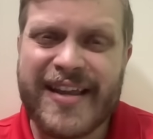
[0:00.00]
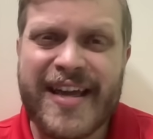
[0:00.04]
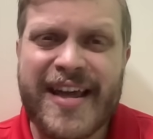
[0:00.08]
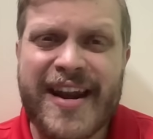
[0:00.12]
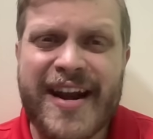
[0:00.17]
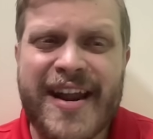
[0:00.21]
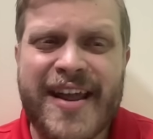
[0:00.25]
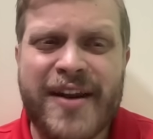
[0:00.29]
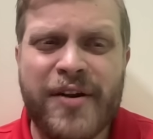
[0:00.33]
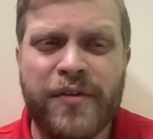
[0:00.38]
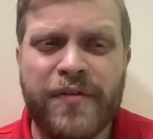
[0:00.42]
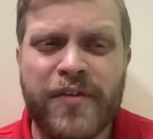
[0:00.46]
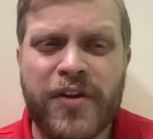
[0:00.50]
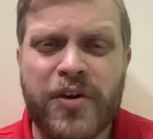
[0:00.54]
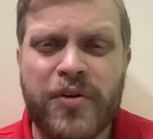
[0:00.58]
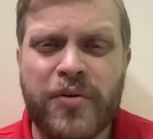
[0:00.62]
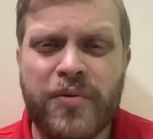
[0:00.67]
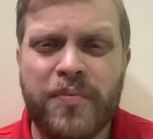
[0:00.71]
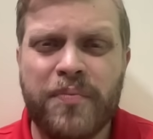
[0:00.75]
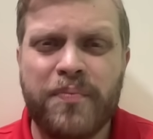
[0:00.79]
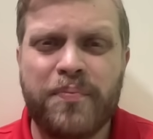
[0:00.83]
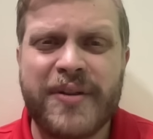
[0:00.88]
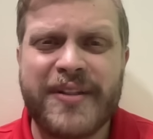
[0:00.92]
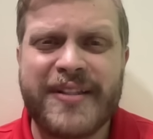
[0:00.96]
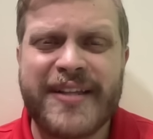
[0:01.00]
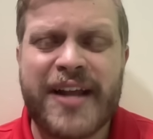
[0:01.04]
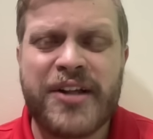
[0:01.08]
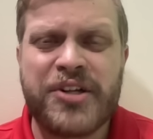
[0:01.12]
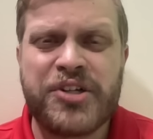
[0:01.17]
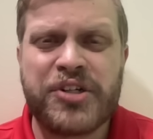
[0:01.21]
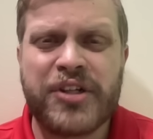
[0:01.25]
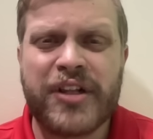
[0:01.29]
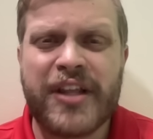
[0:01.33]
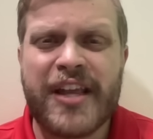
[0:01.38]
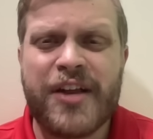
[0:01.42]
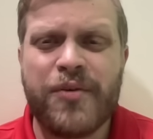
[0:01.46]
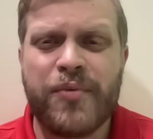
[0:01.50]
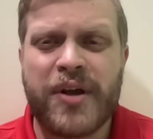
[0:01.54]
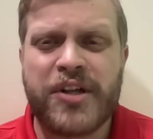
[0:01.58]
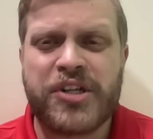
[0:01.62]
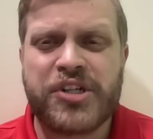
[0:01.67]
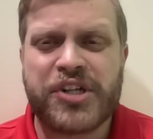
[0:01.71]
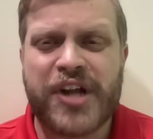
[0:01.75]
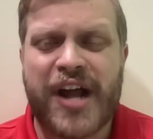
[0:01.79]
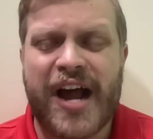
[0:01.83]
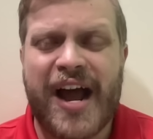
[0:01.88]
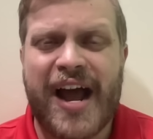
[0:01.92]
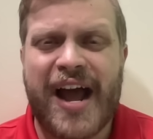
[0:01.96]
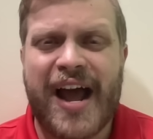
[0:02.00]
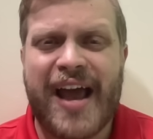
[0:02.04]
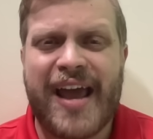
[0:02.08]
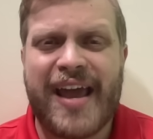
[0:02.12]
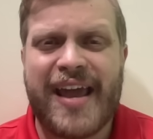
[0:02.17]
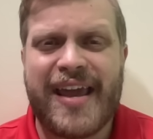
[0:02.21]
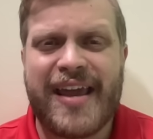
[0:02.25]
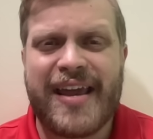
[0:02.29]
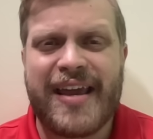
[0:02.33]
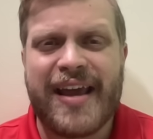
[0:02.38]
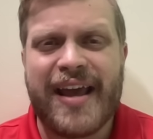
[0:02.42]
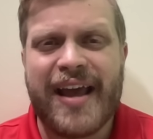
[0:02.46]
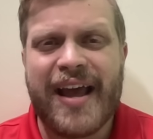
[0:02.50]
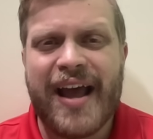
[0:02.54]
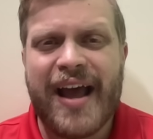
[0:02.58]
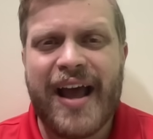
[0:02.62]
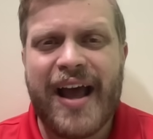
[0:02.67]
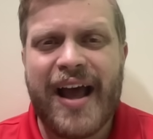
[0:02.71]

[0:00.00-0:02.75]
get an interview, potentially, which I